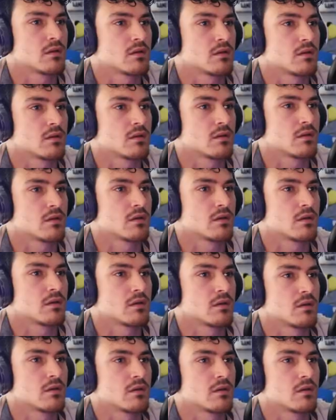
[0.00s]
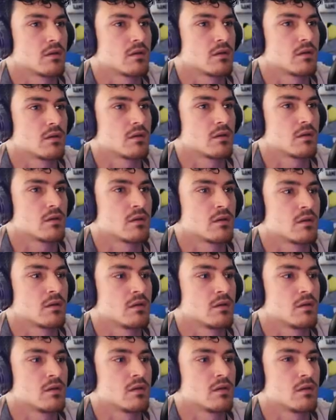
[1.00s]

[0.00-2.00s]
Nothing is said.